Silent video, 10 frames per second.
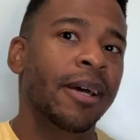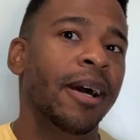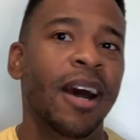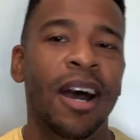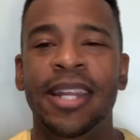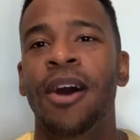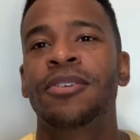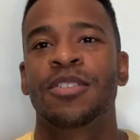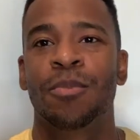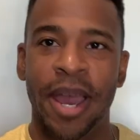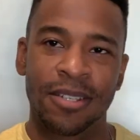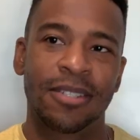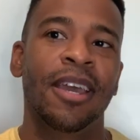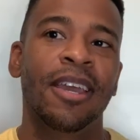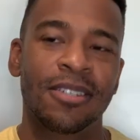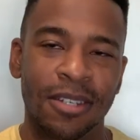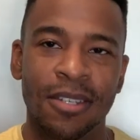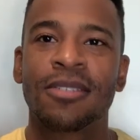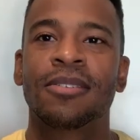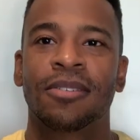Uh, now it's just Backstage, and
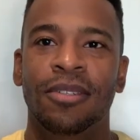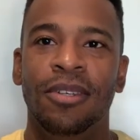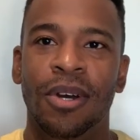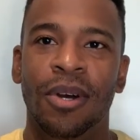it's, you